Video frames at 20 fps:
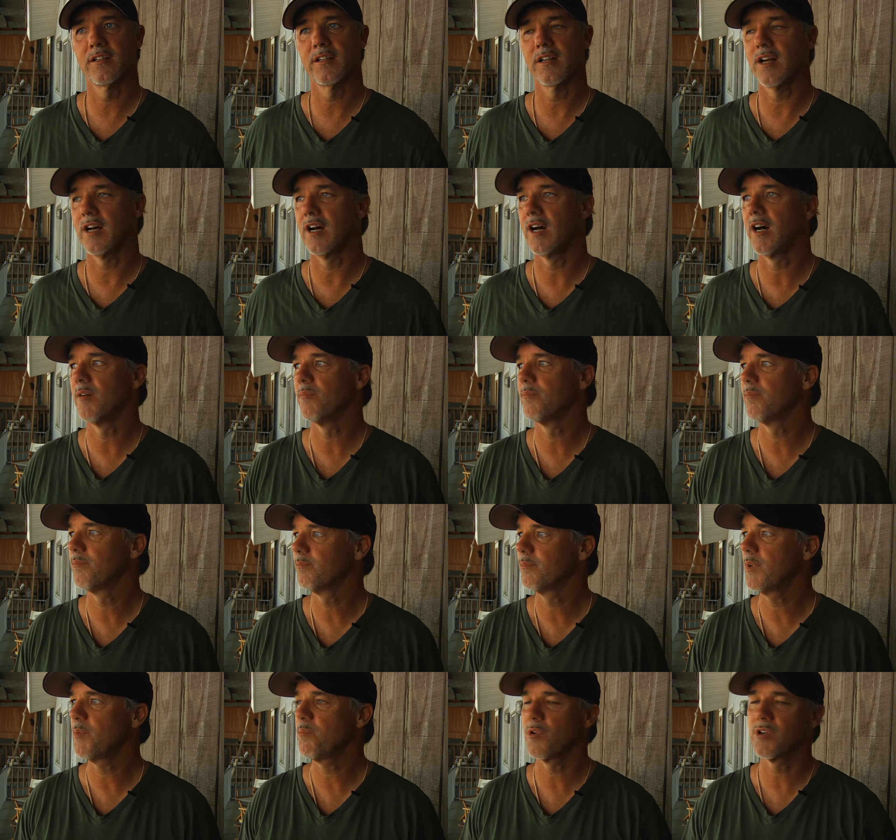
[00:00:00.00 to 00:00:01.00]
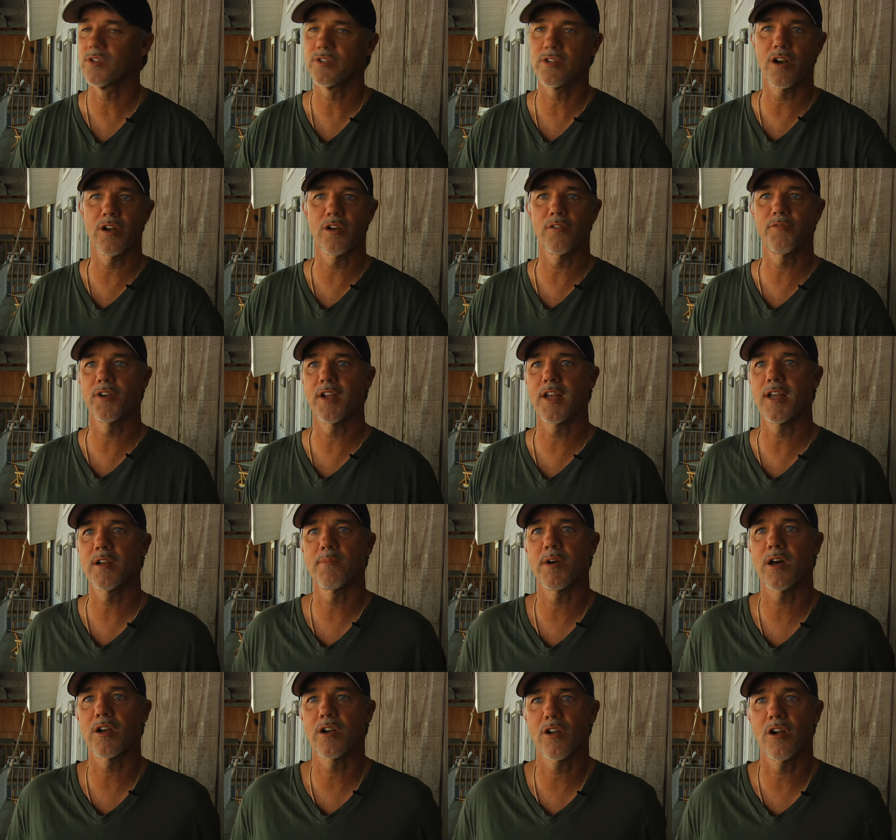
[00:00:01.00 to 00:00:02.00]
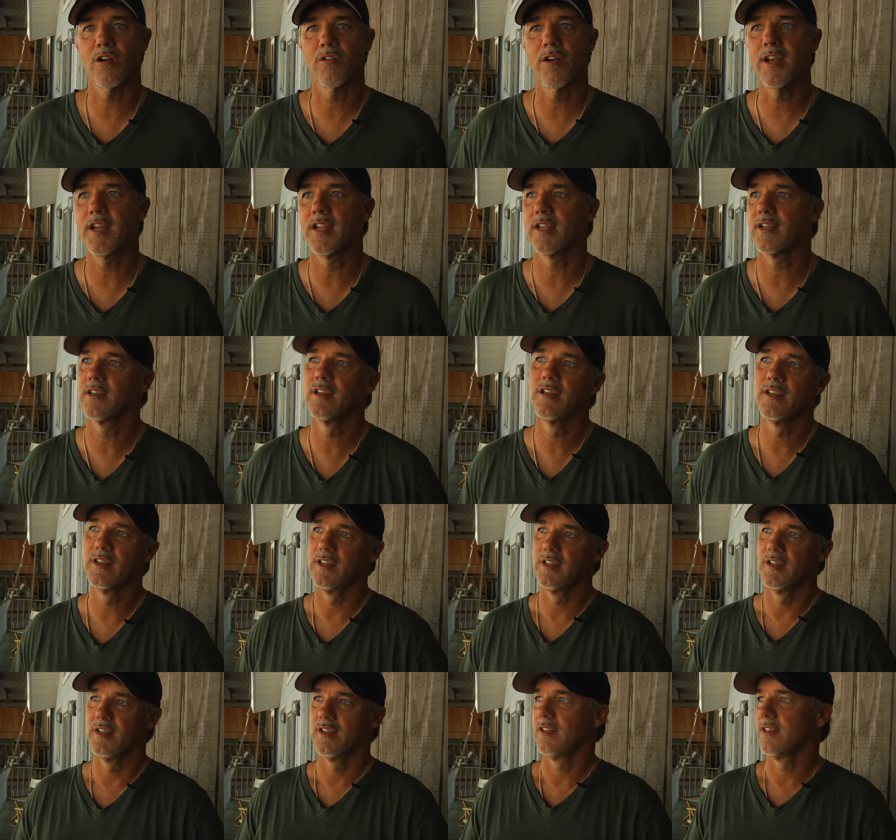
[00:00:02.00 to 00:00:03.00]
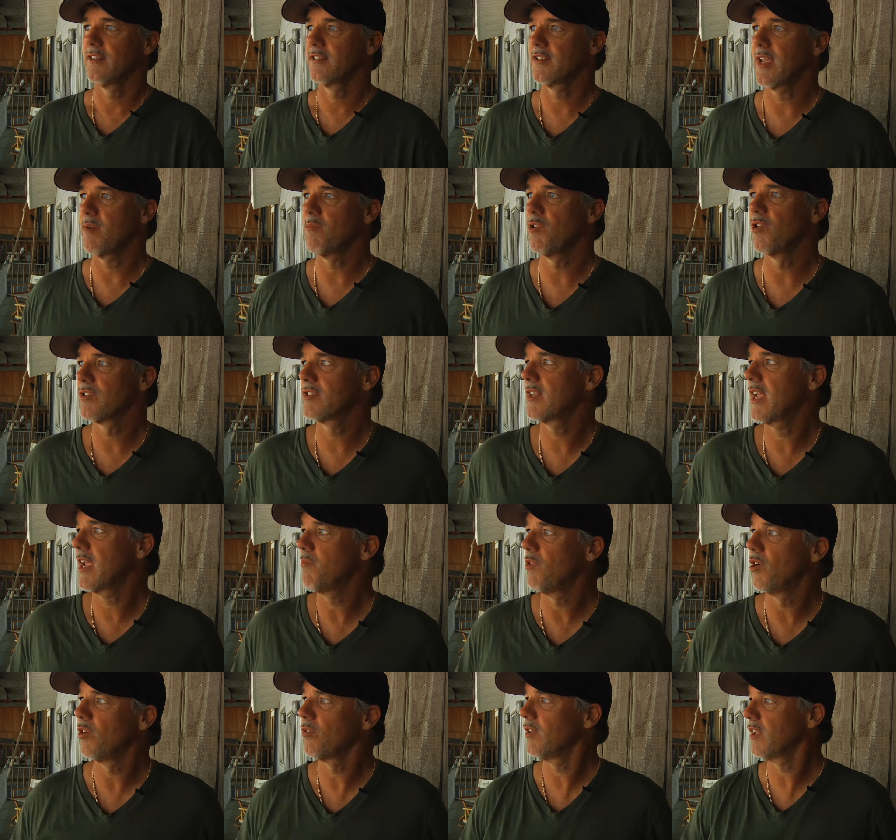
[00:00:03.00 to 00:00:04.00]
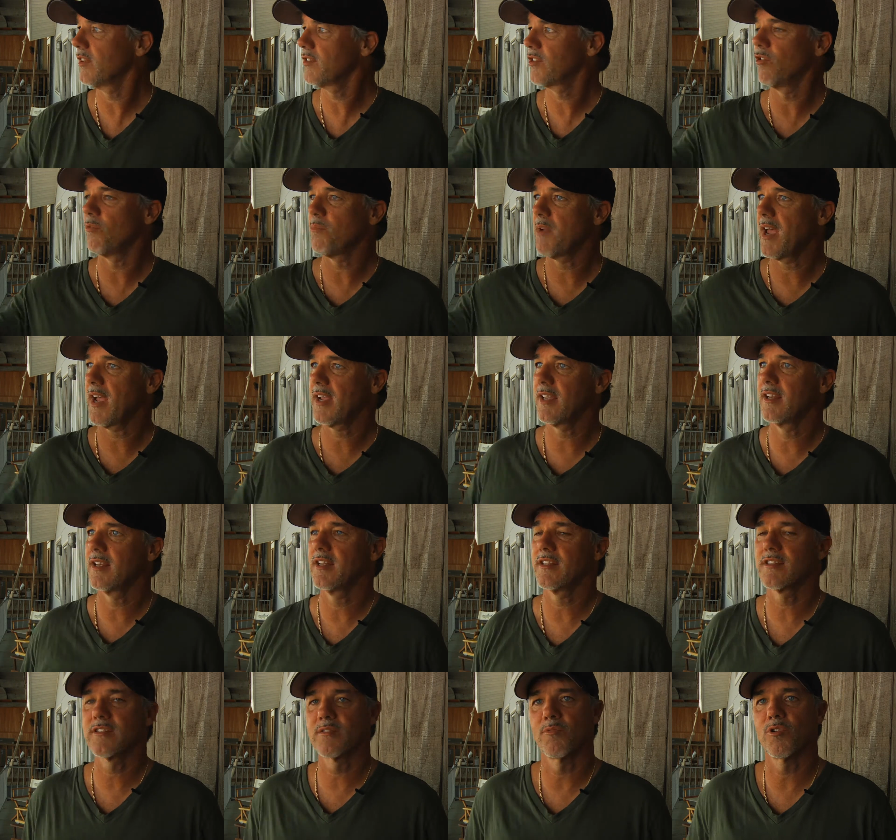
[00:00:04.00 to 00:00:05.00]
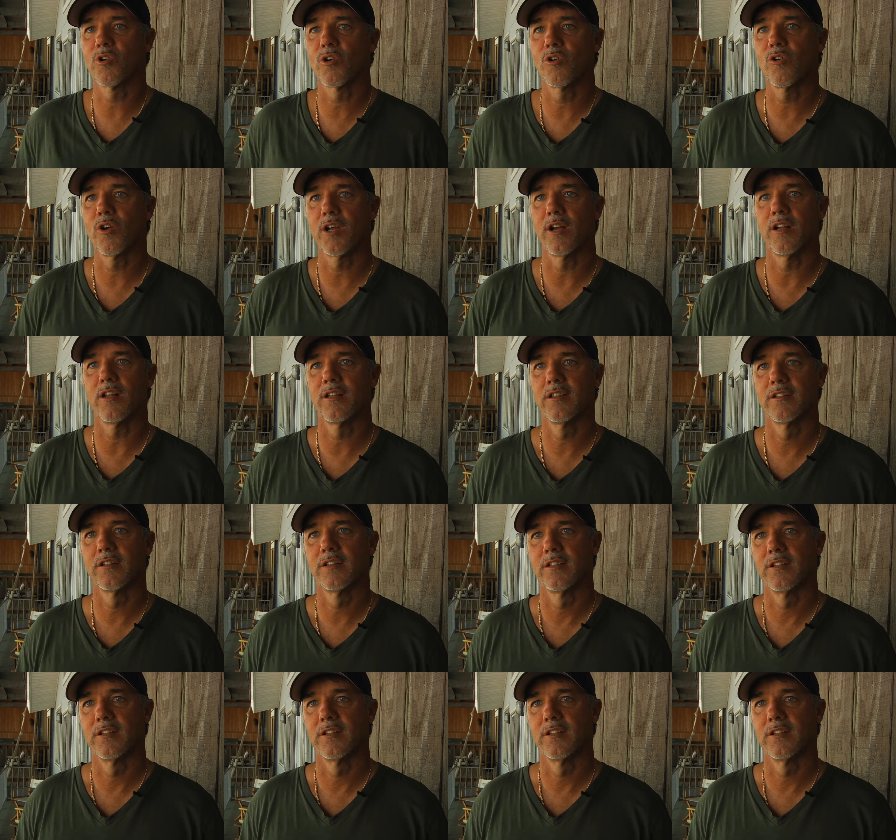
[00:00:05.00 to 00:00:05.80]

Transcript: um, people are starting to forget about it already and same old, same old, let's go back and get some more oil.